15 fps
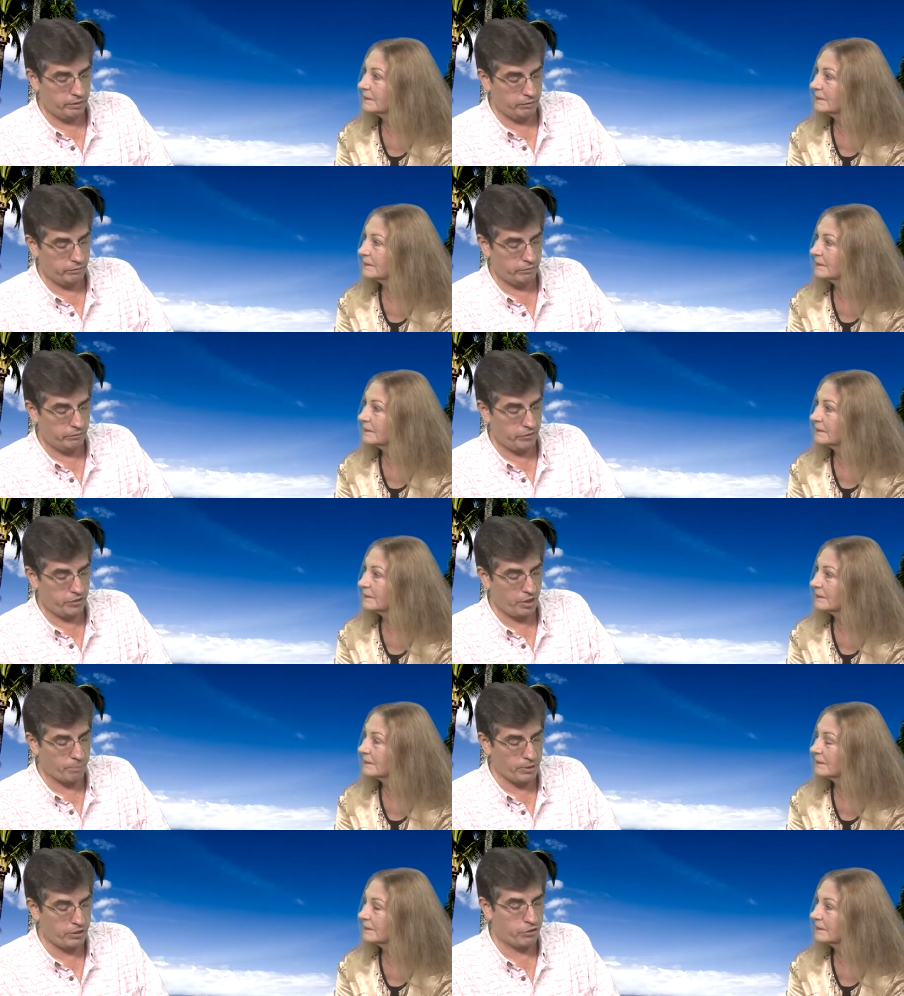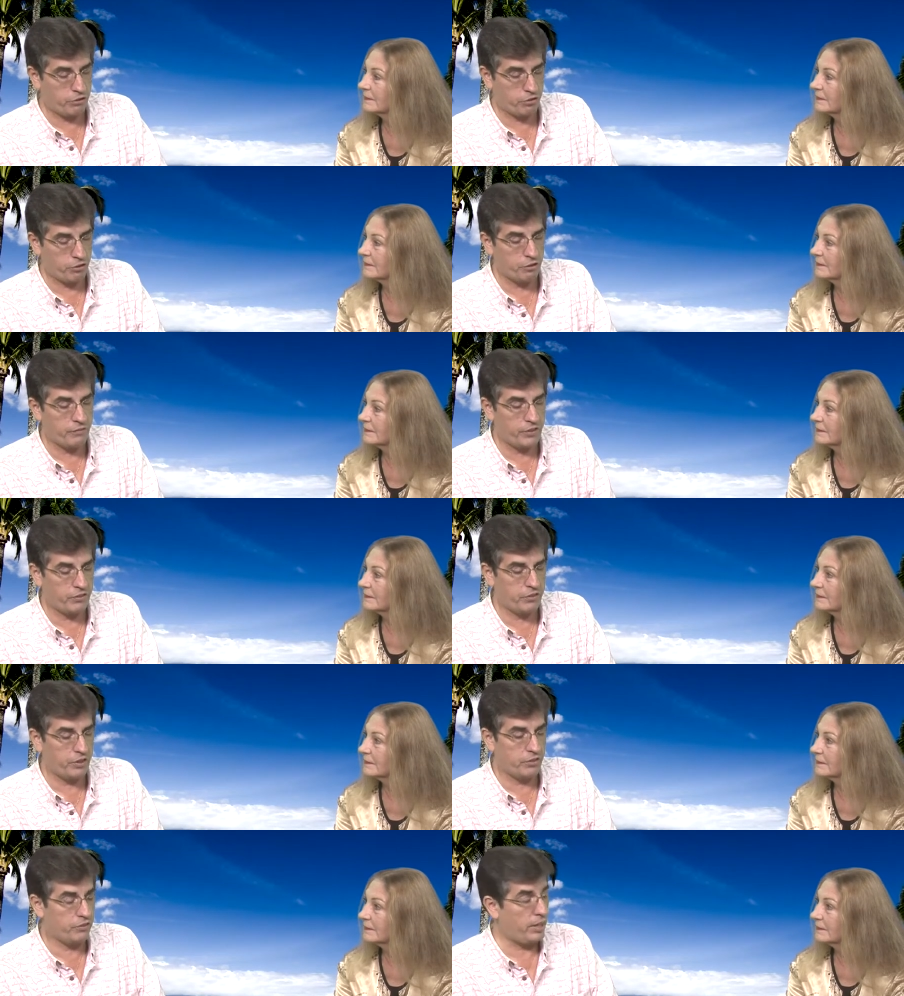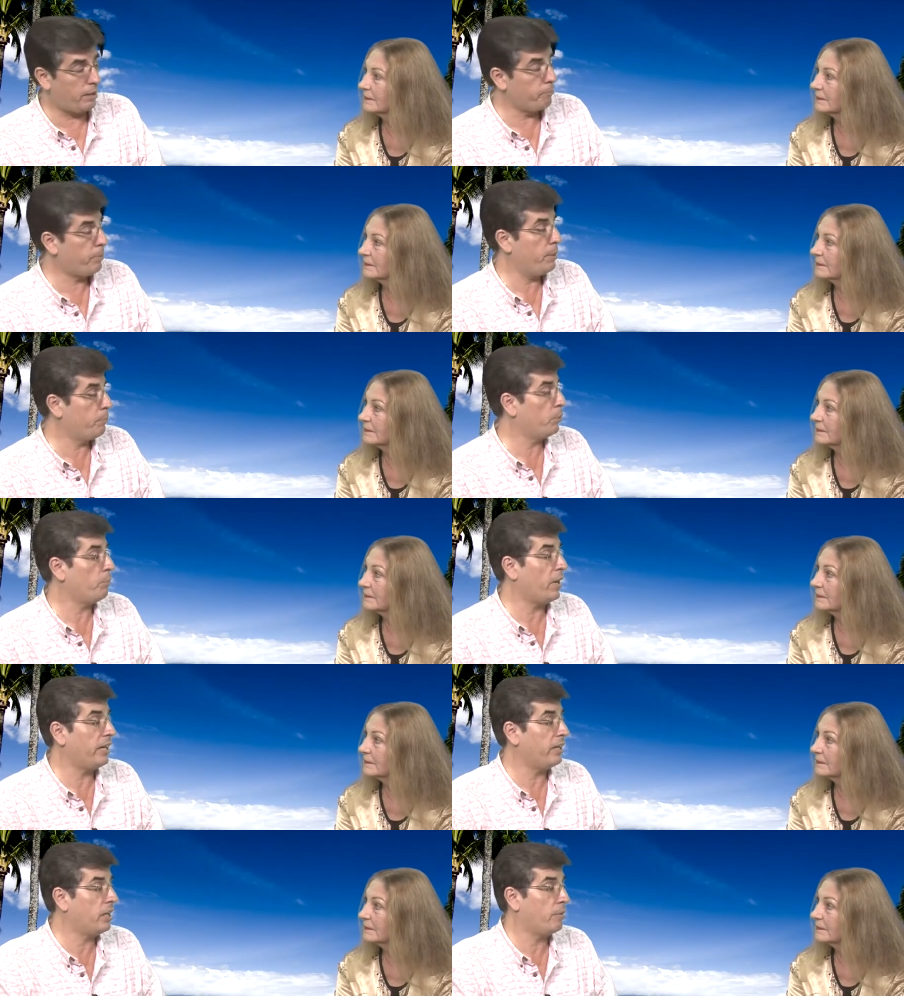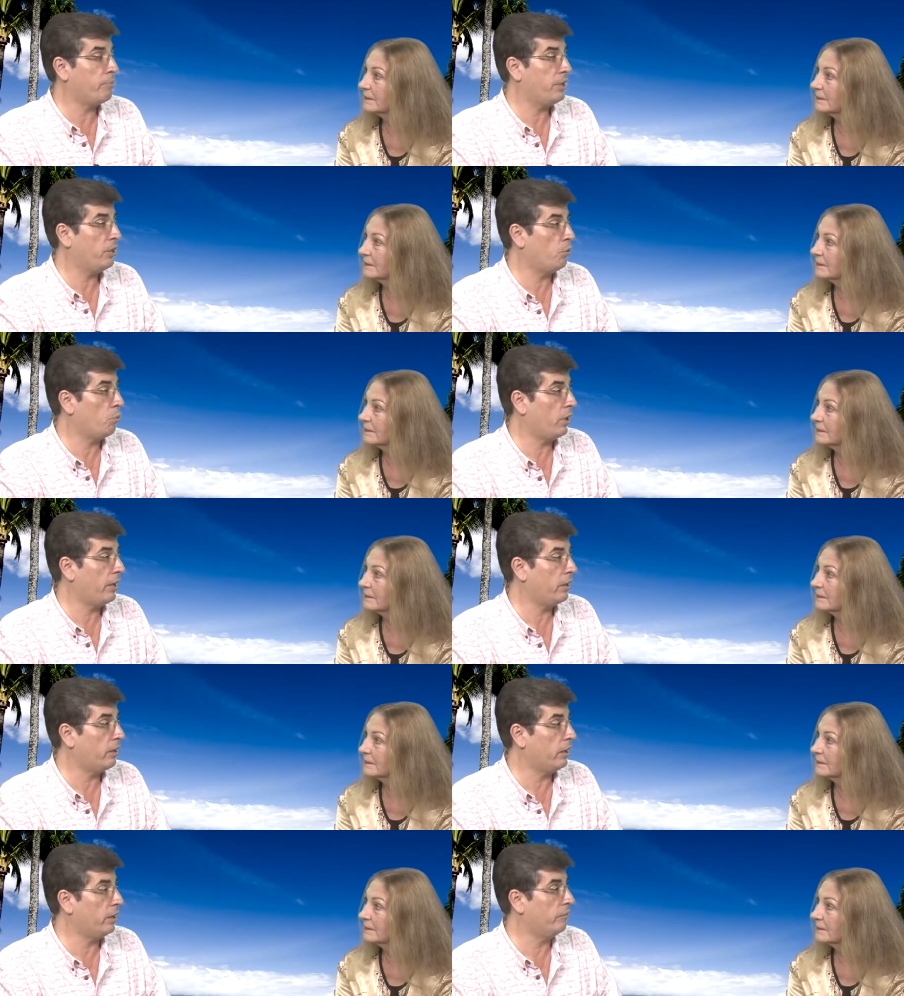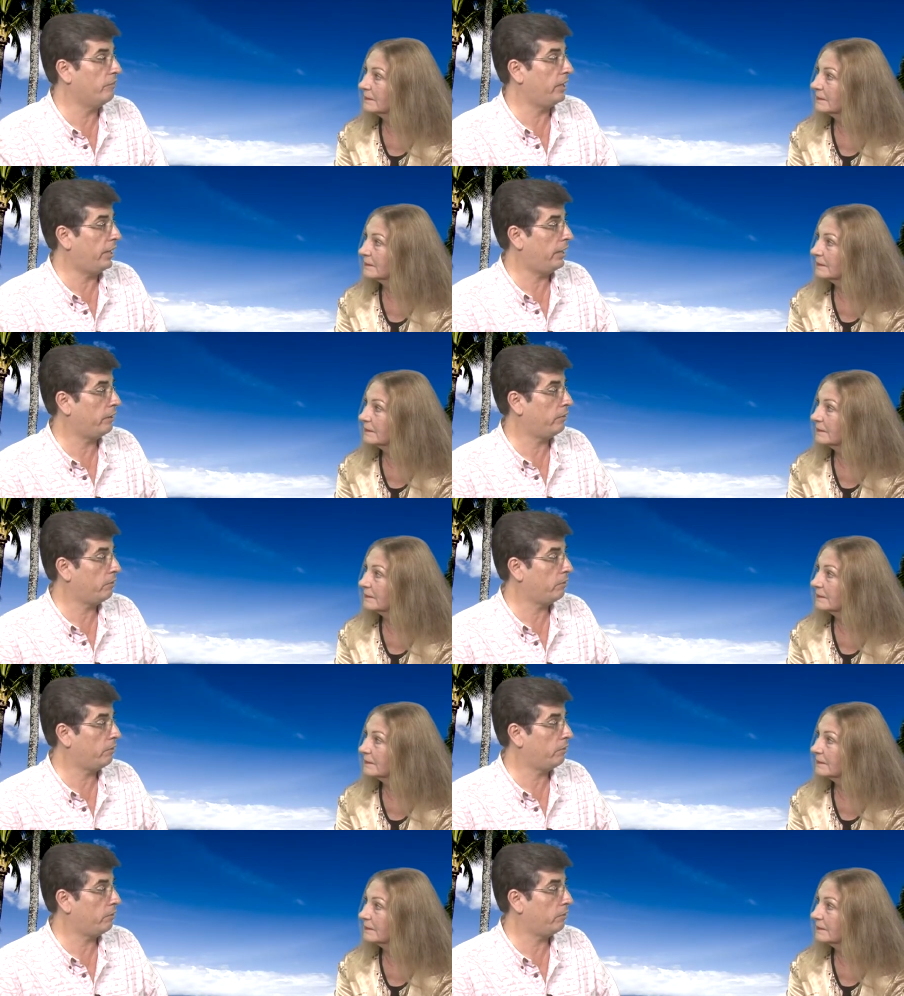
Speaker 1: some of the services that people might not be aware of that